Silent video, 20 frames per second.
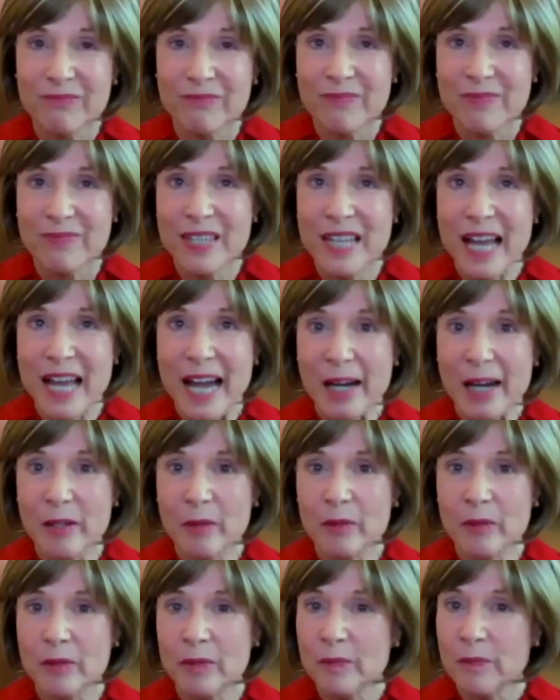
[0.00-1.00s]
Now,
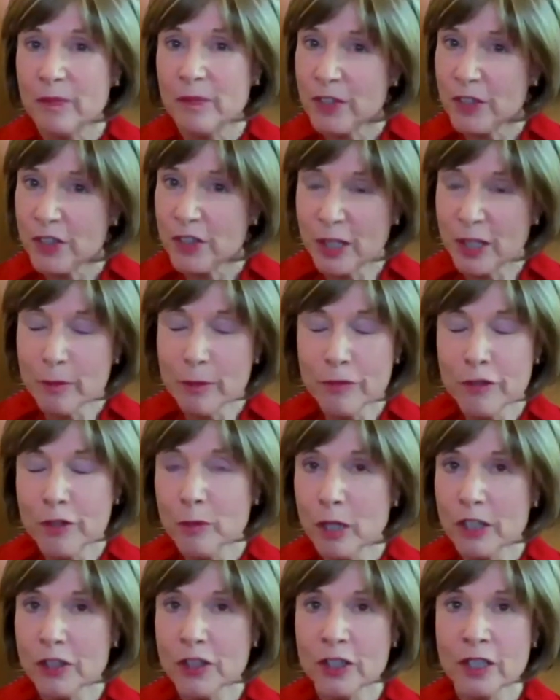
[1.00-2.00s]
some of you
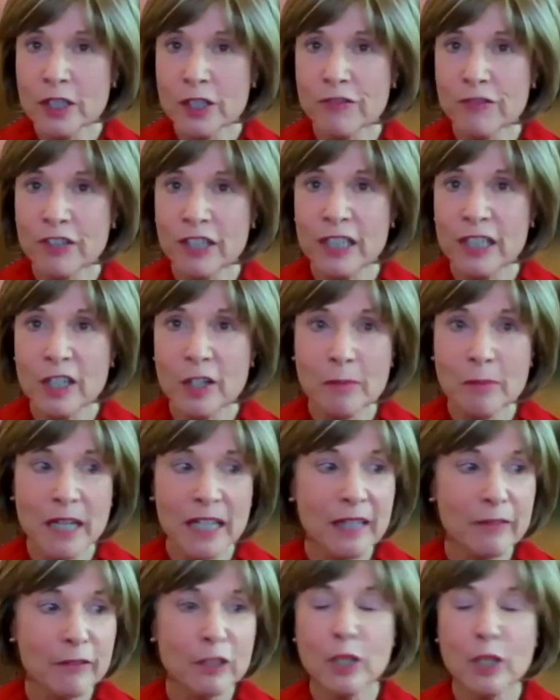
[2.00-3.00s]
watching this video may
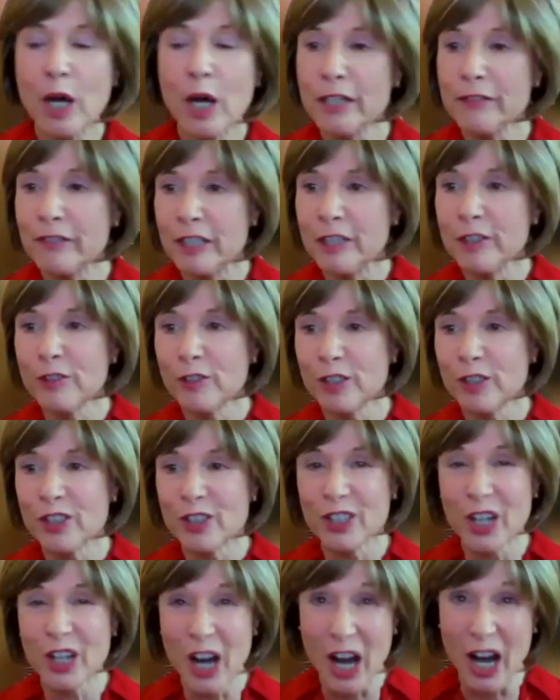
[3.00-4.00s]
have a lot of interest
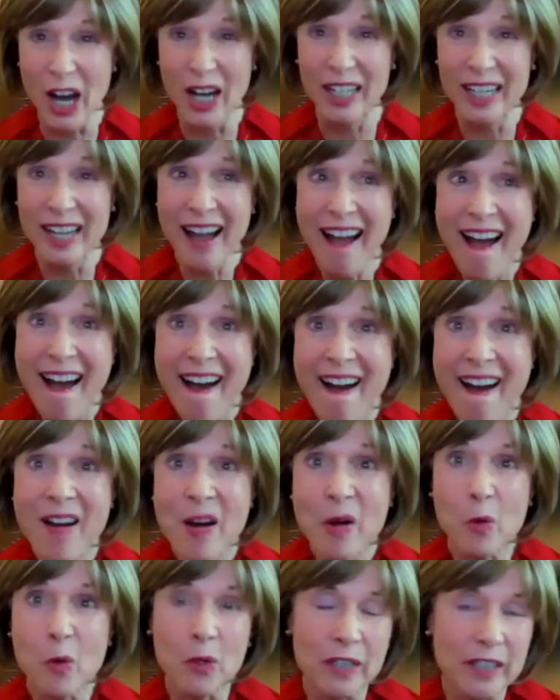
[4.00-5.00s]
in God
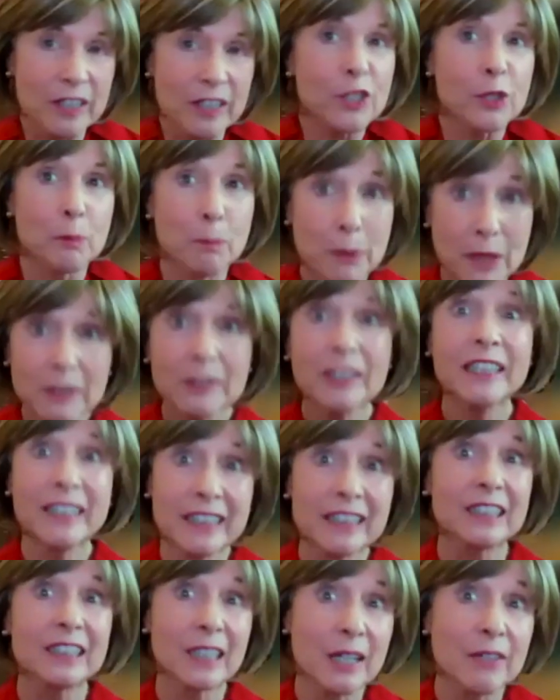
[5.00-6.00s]
or
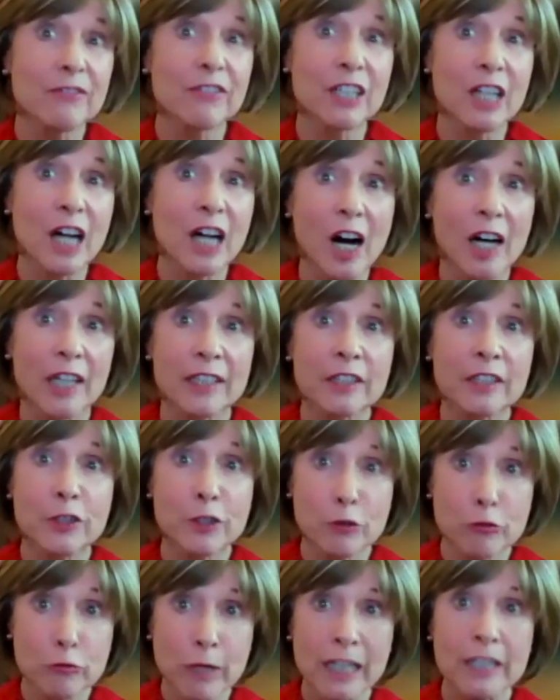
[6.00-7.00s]
experience of God,
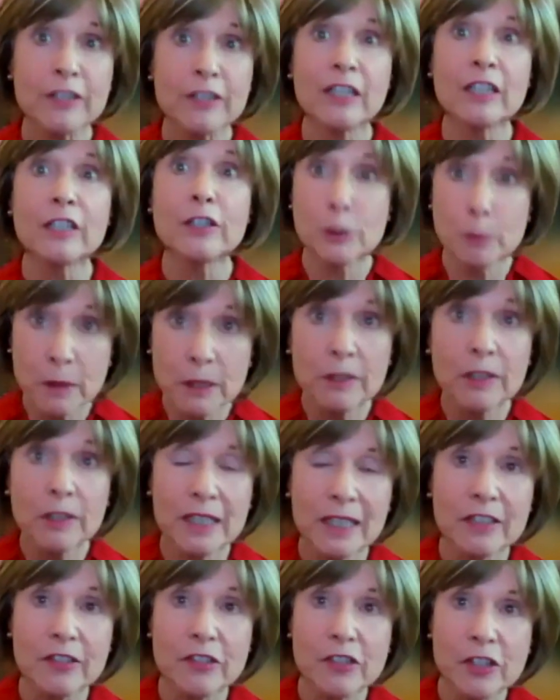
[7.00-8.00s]
direct
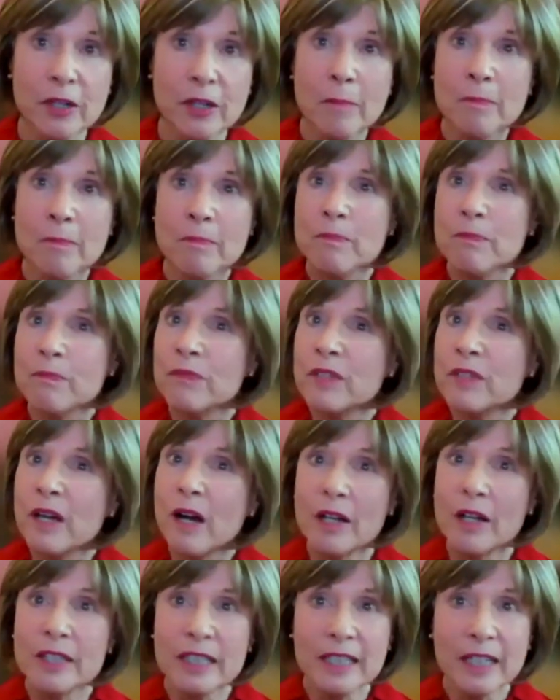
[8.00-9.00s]
experience.
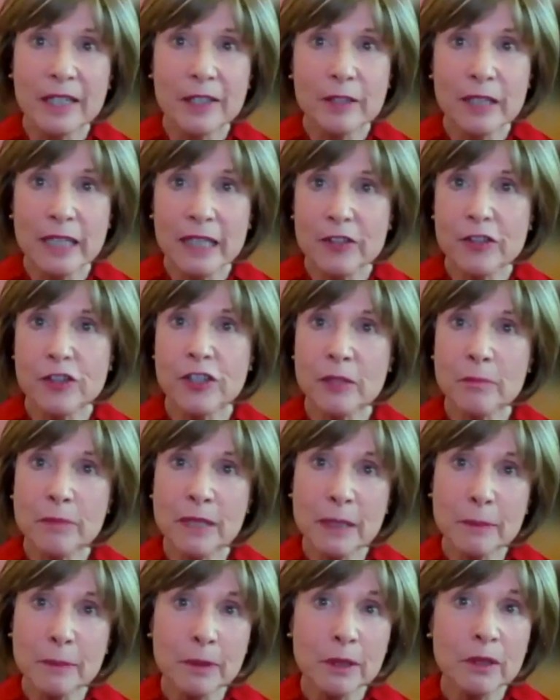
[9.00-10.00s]
On the other hand, some
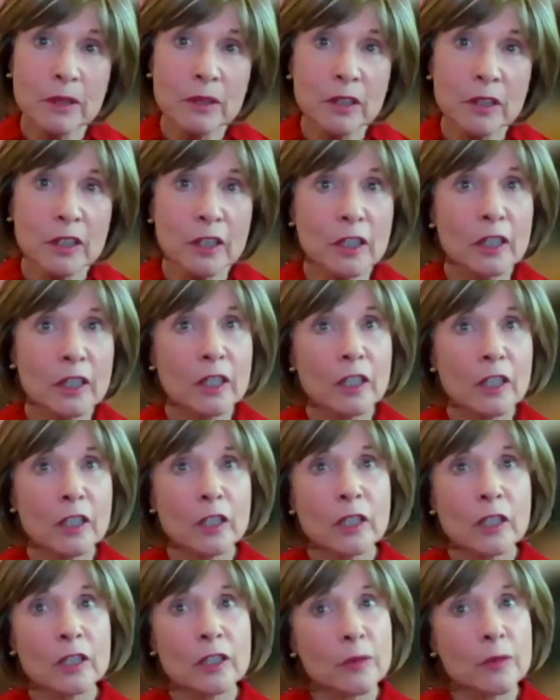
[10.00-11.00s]
people
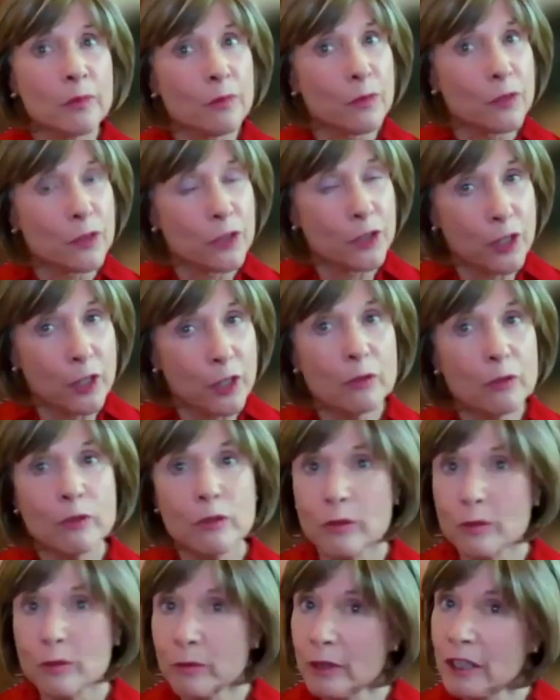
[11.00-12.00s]
don't
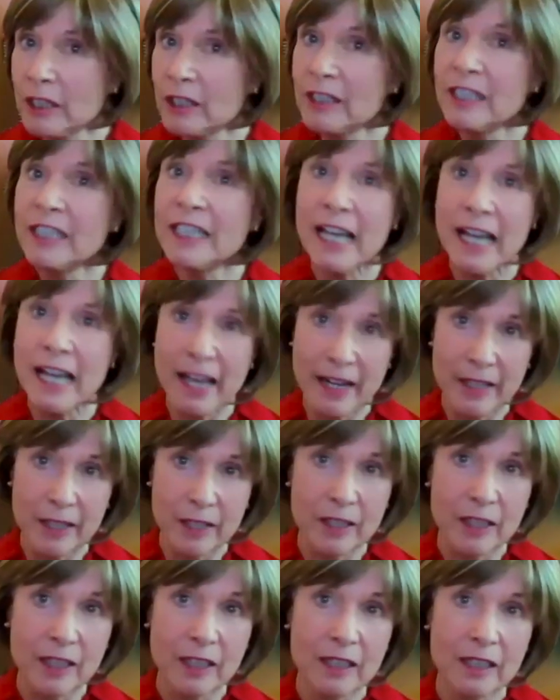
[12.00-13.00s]
really
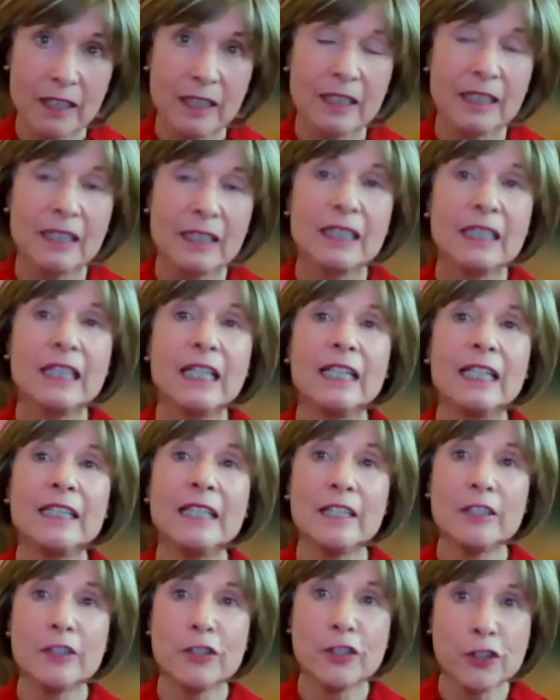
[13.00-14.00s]
care, and
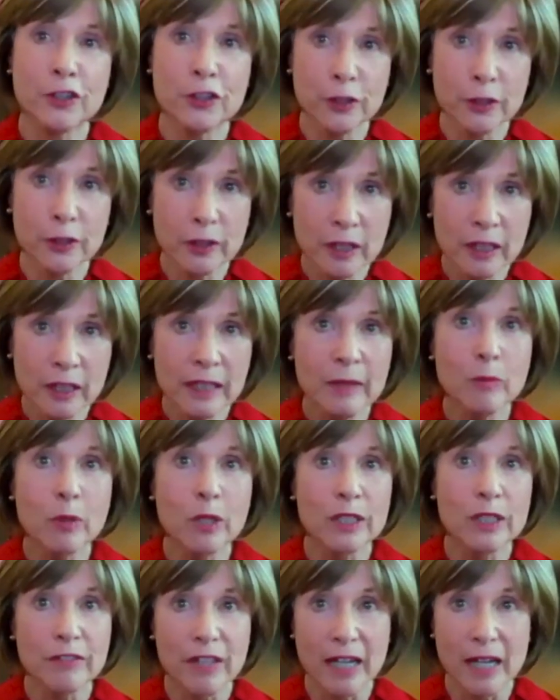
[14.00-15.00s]
he is certainly one
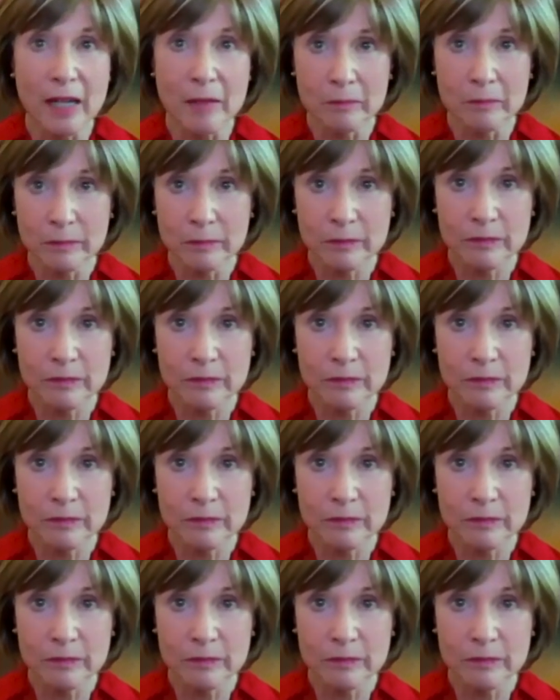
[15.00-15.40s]
of them.